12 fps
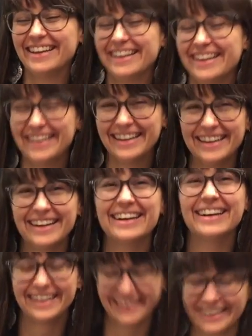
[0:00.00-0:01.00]
Thank you.
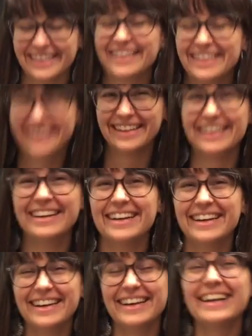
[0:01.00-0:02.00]
Second
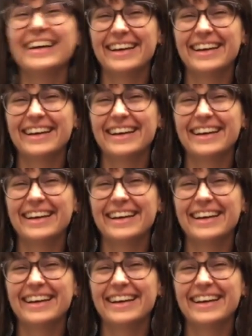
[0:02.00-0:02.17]
word.